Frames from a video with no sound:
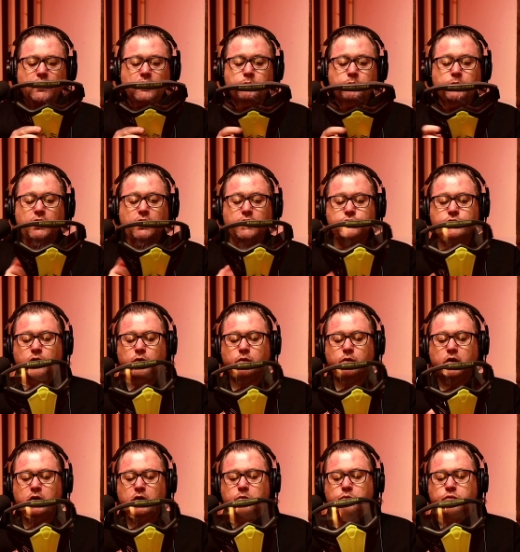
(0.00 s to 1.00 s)
but also
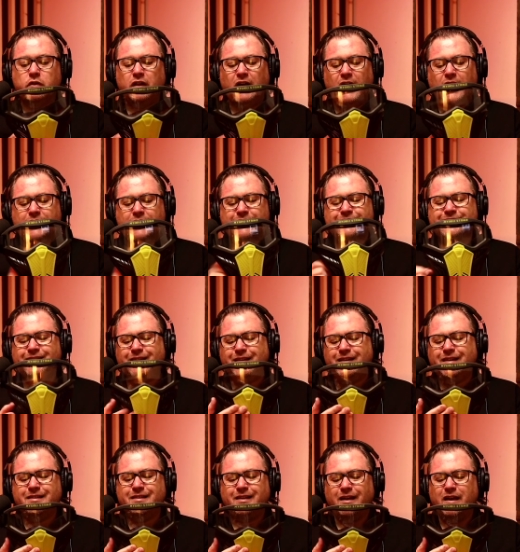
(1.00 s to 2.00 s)
blocks
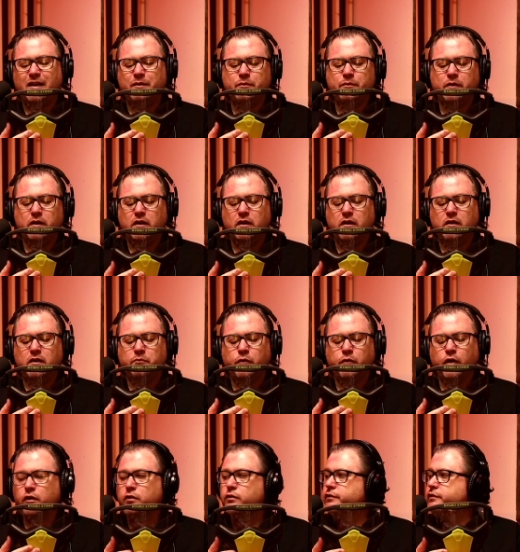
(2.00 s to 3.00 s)
any type of
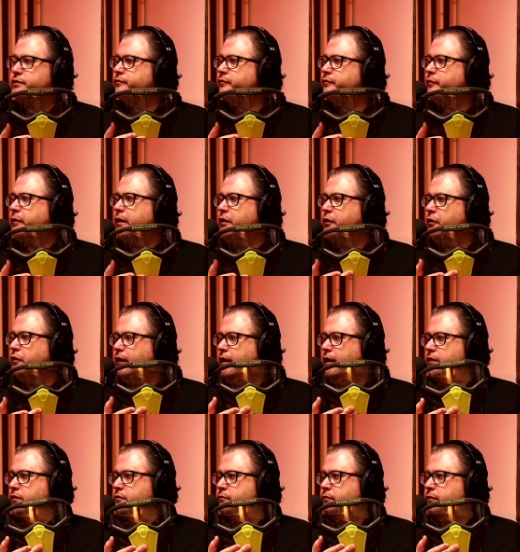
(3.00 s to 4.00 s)
particles from hitting your
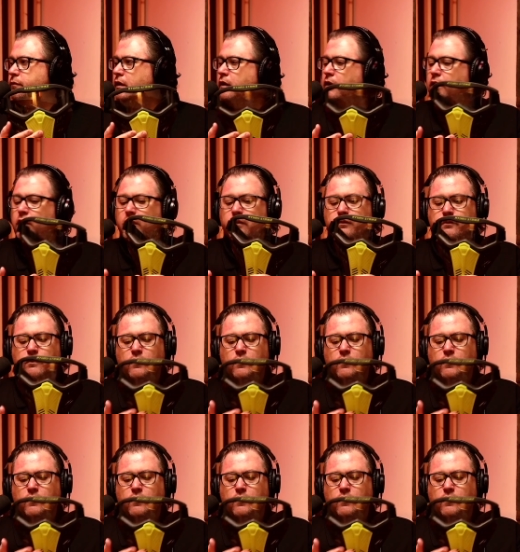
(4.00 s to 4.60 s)
face. So